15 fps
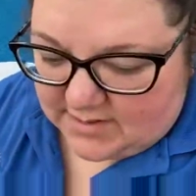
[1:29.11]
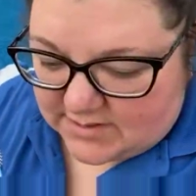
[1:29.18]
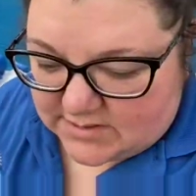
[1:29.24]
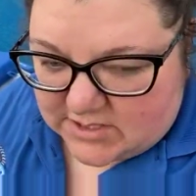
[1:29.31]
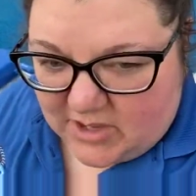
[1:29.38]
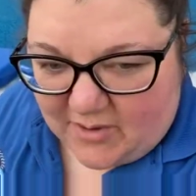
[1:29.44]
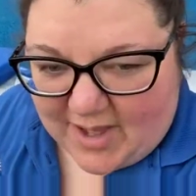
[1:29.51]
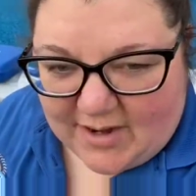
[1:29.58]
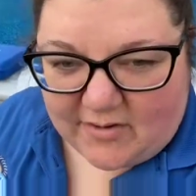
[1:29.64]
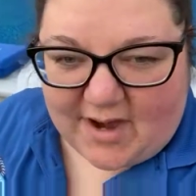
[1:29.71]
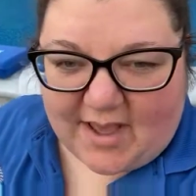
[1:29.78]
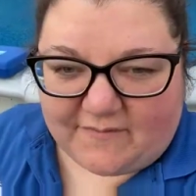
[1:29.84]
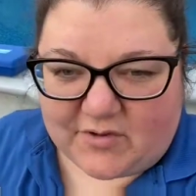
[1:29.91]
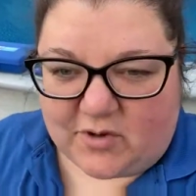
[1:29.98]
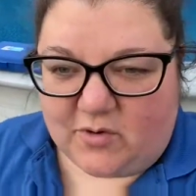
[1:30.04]
So I don't
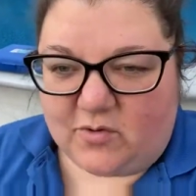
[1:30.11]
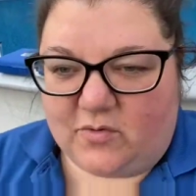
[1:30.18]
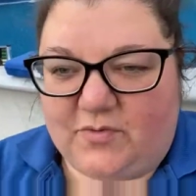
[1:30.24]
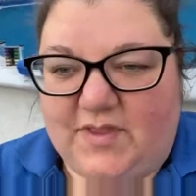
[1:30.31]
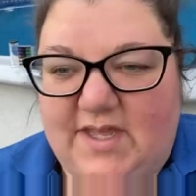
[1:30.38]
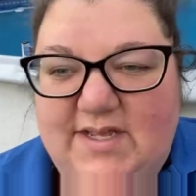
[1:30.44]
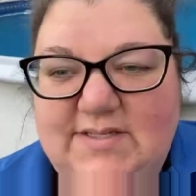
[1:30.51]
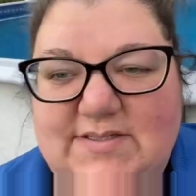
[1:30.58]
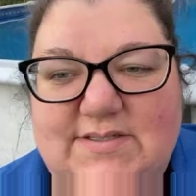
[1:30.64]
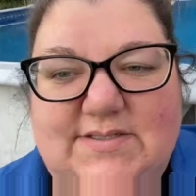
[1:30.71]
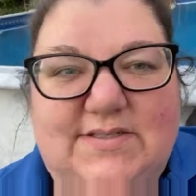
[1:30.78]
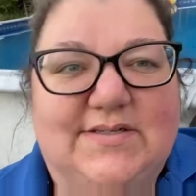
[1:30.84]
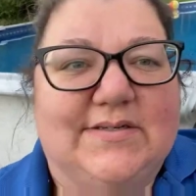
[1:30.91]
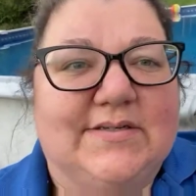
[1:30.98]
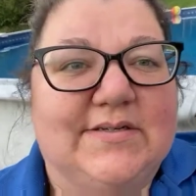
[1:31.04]
have to hold
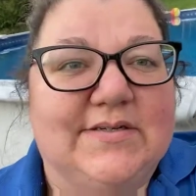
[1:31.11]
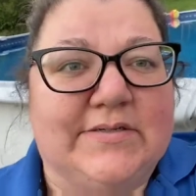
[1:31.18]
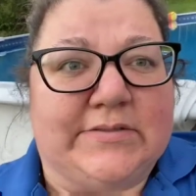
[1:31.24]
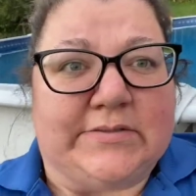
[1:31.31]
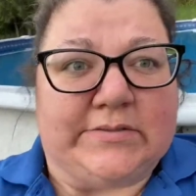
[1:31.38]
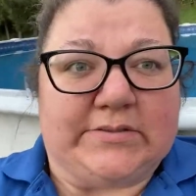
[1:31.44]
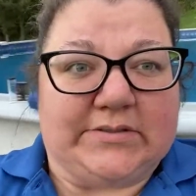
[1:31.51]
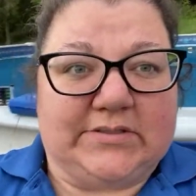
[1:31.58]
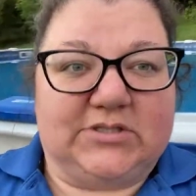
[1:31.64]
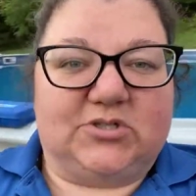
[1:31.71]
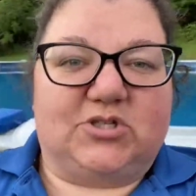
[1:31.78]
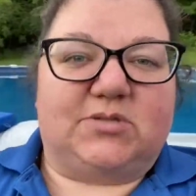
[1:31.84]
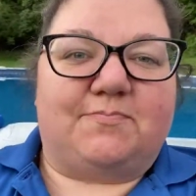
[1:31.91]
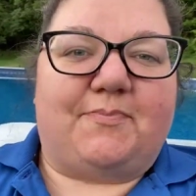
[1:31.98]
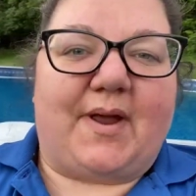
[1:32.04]
this. So
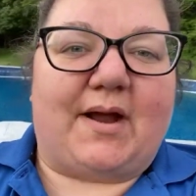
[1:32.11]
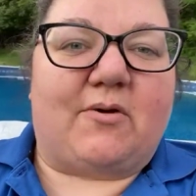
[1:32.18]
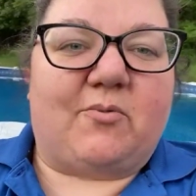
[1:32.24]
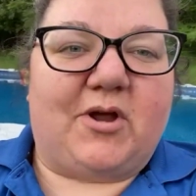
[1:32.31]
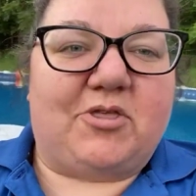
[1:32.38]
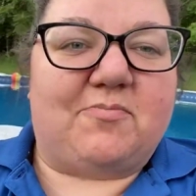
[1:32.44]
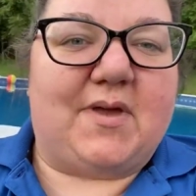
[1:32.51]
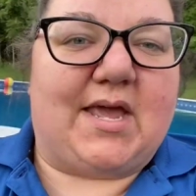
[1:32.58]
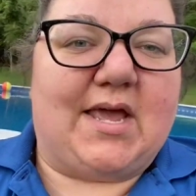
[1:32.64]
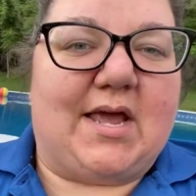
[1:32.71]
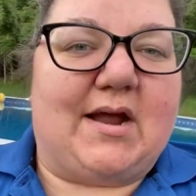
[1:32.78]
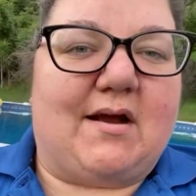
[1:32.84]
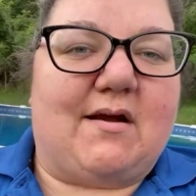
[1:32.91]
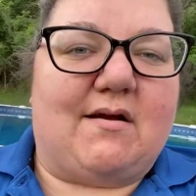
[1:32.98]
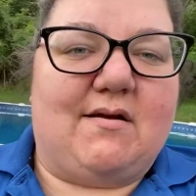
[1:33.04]
just bear with me
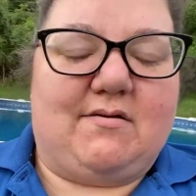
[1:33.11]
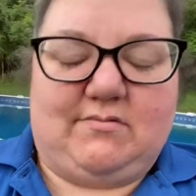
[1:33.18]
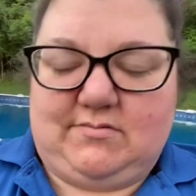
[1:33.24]
here.